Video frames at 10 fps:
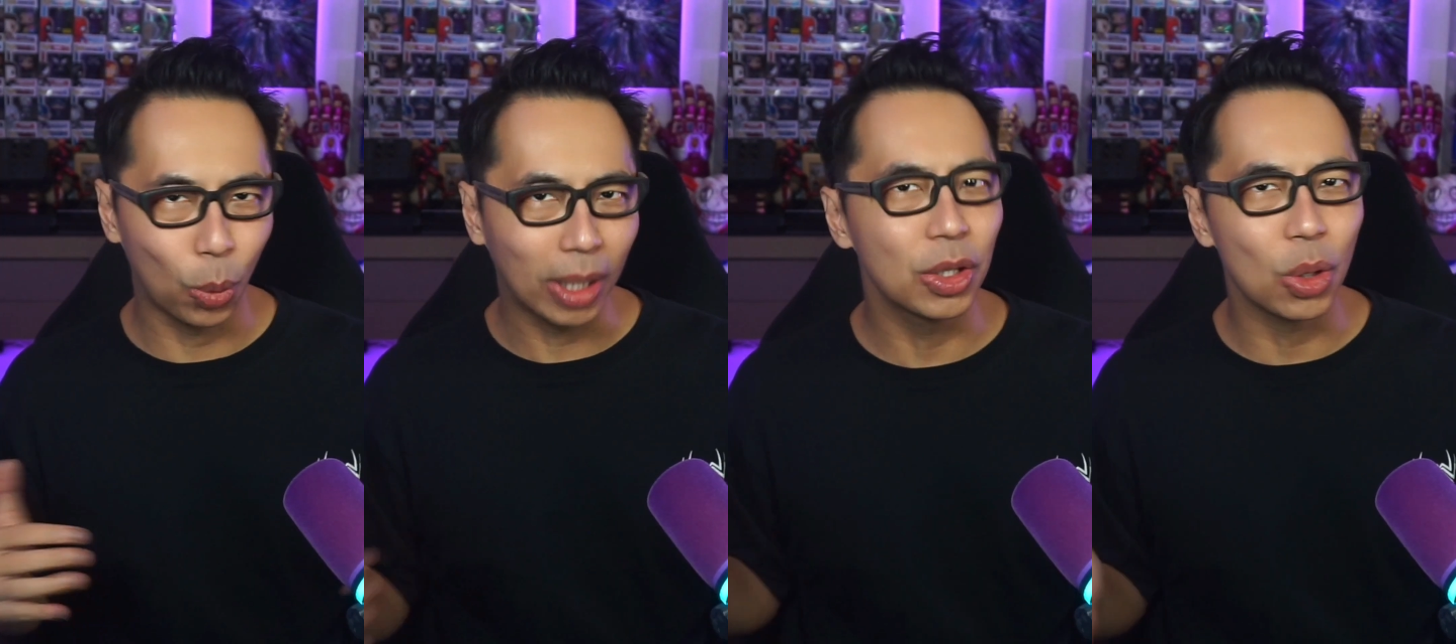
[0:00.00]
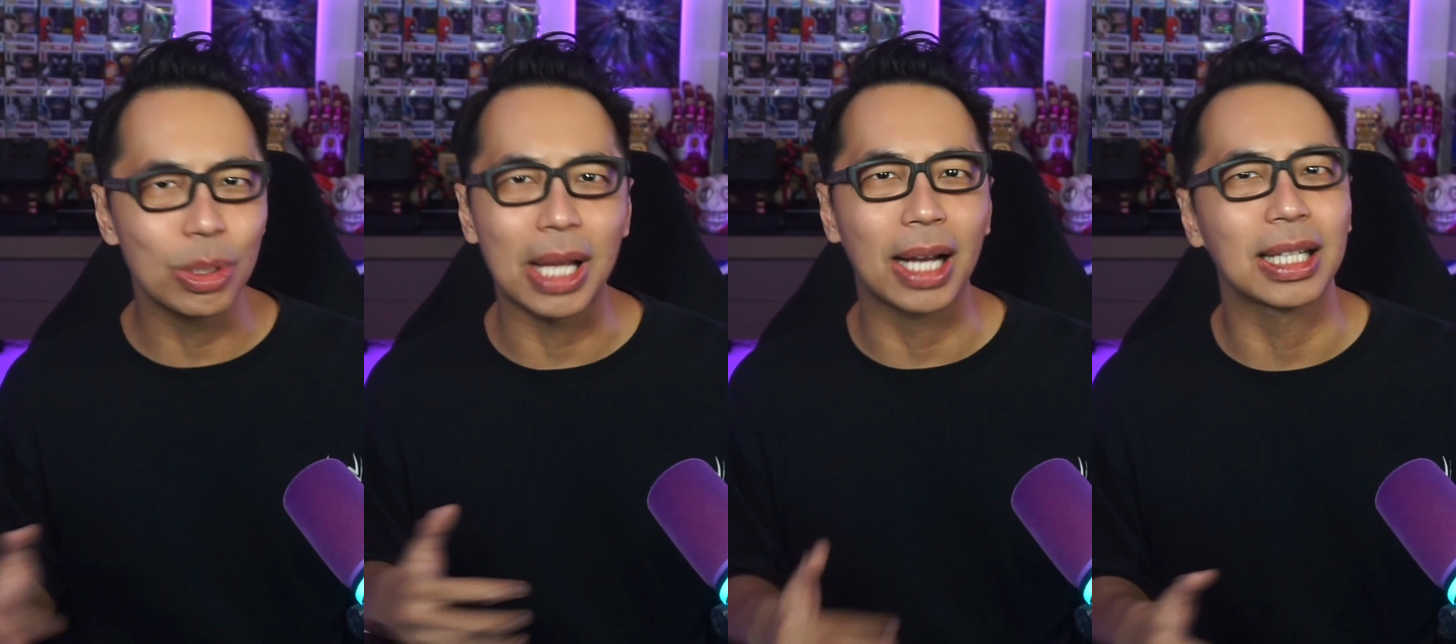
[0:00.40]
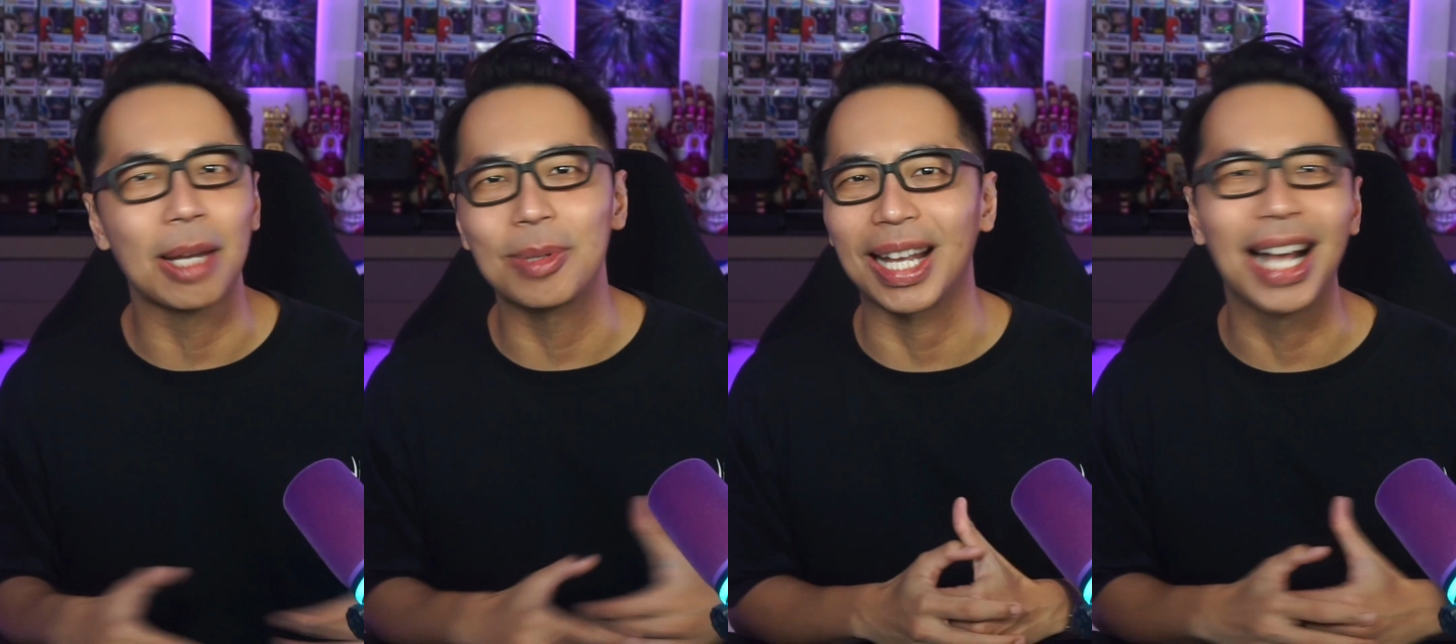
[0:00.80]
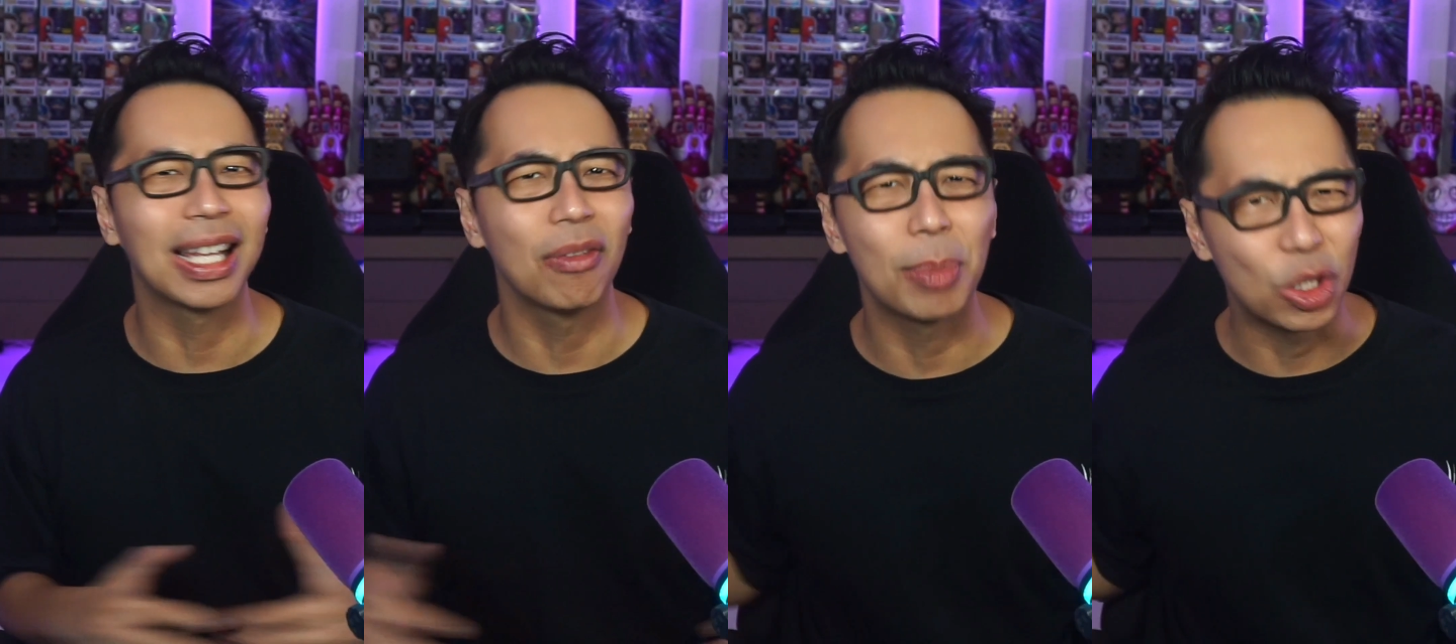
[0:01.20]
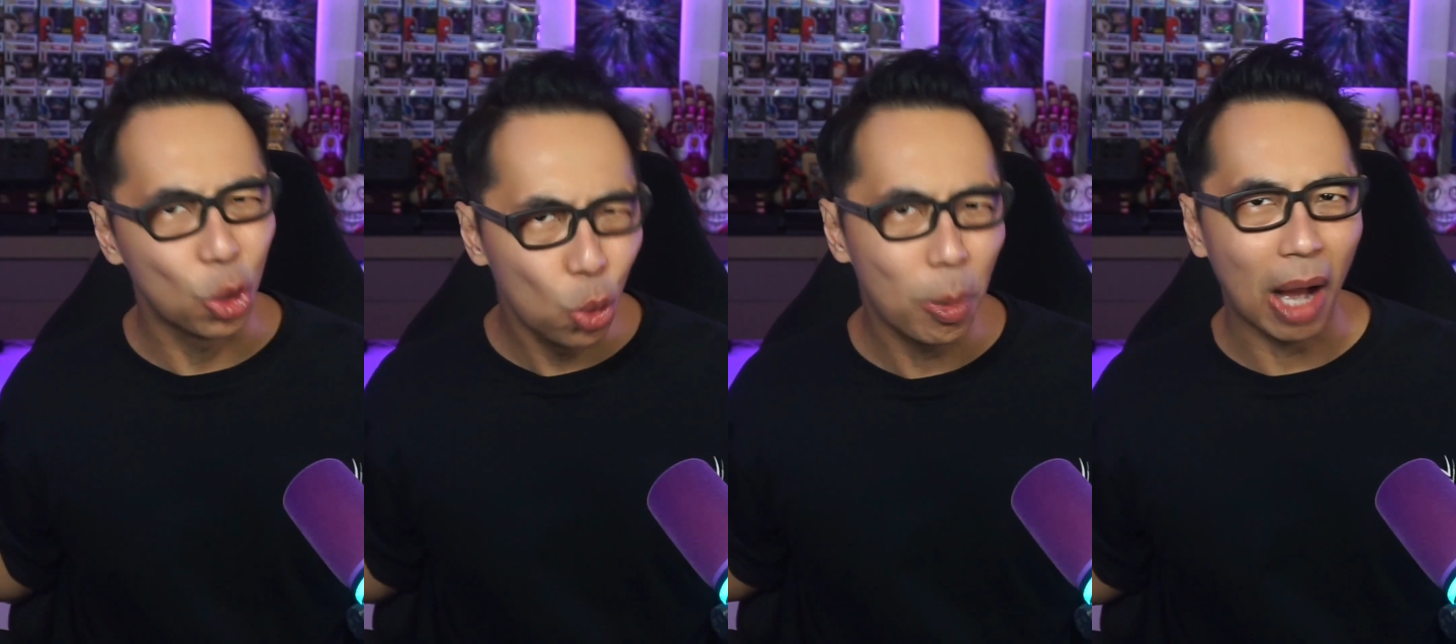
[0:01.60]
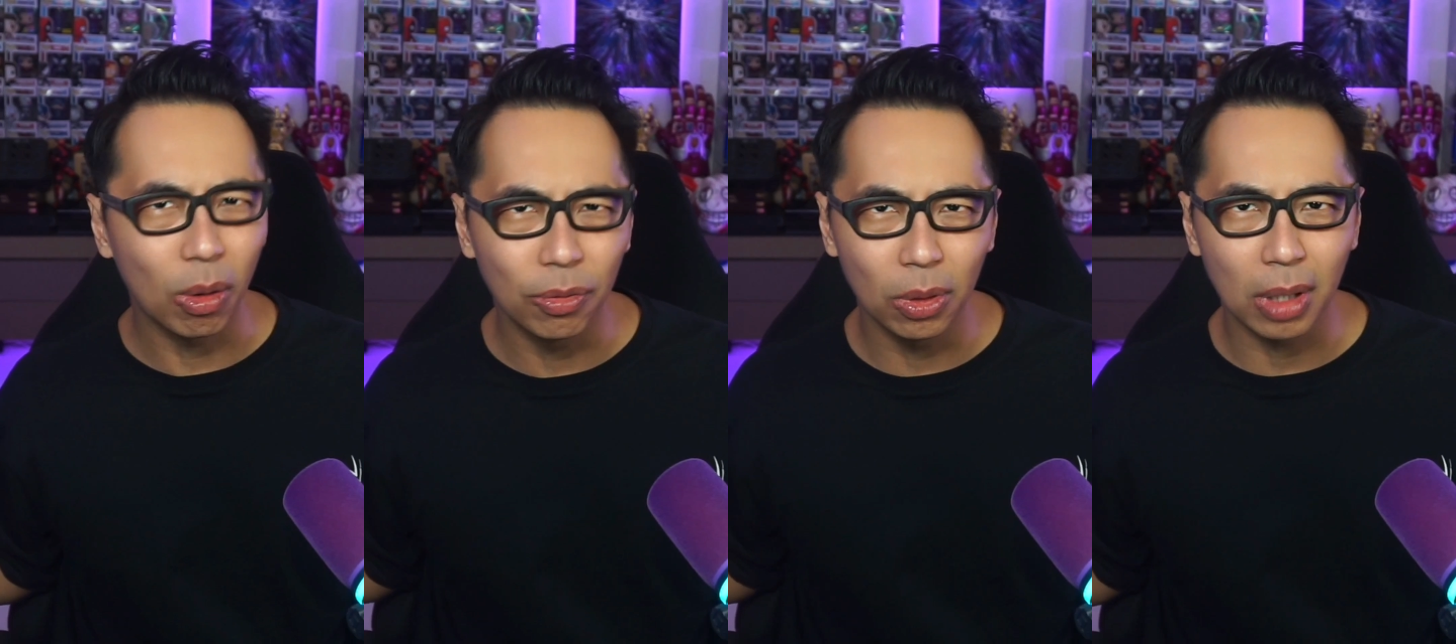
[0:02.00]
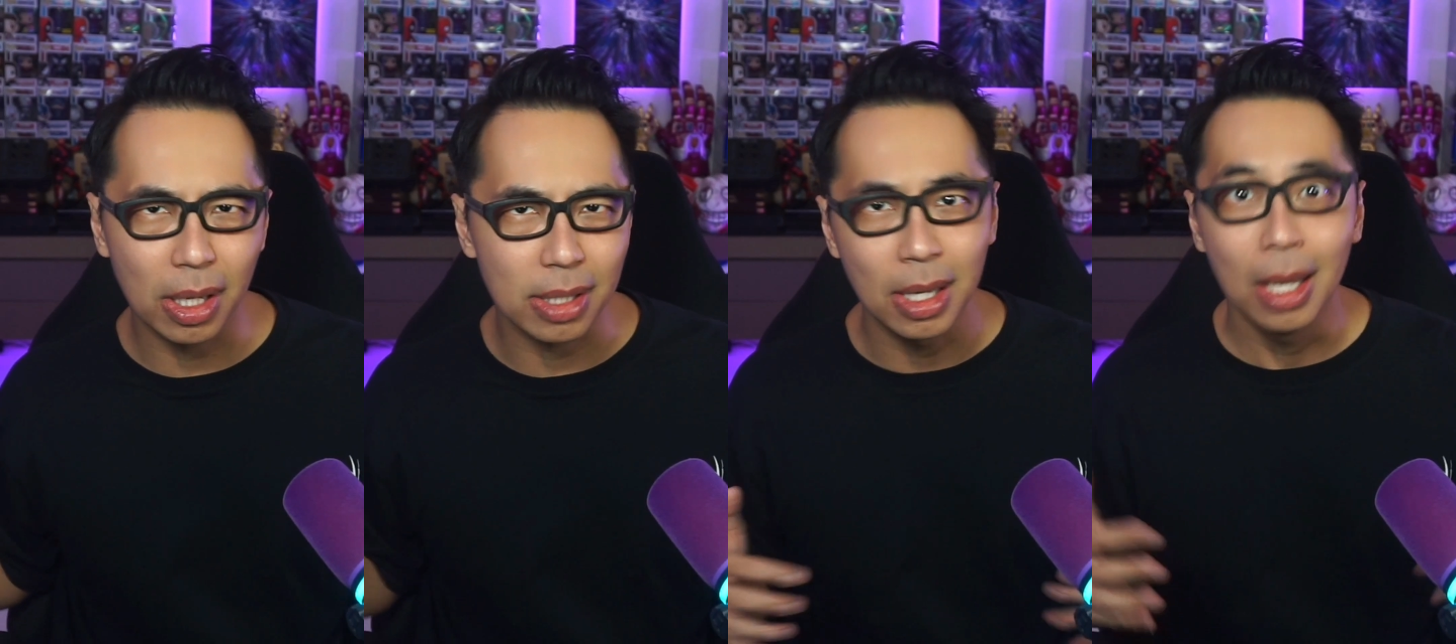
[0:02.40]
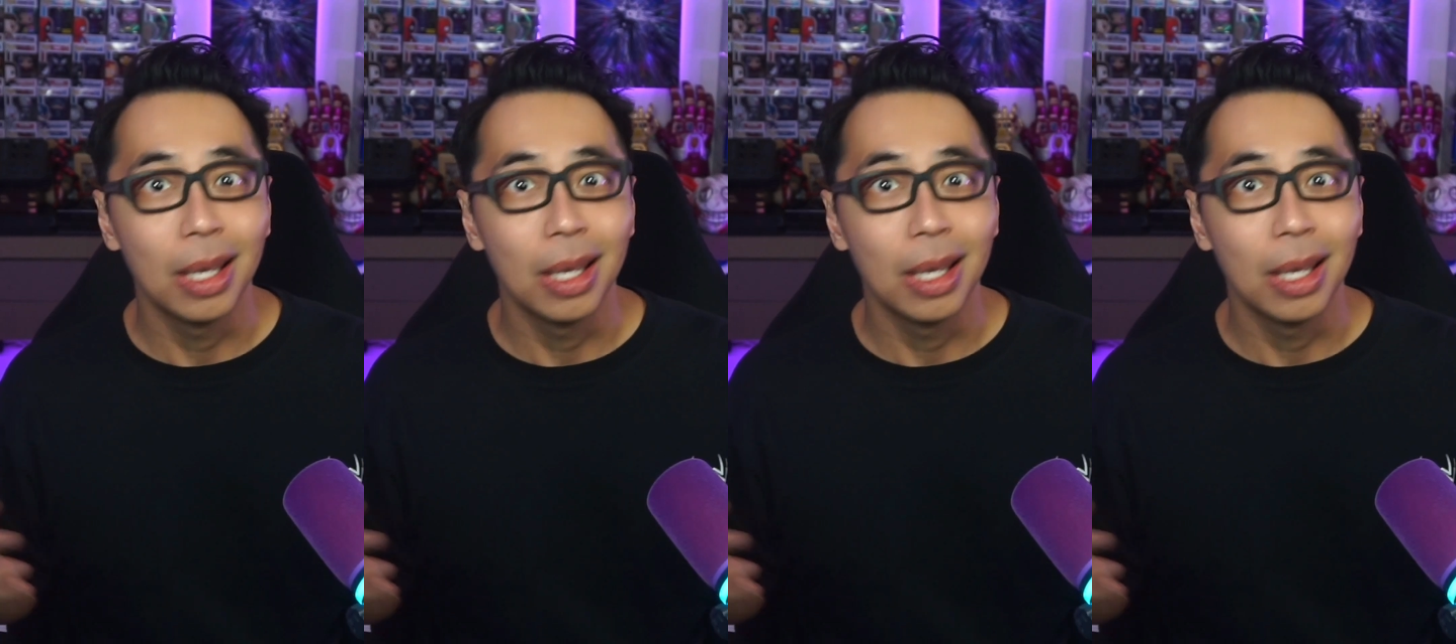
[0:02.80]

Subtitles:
one of those archetypes that can't ever be too powerful because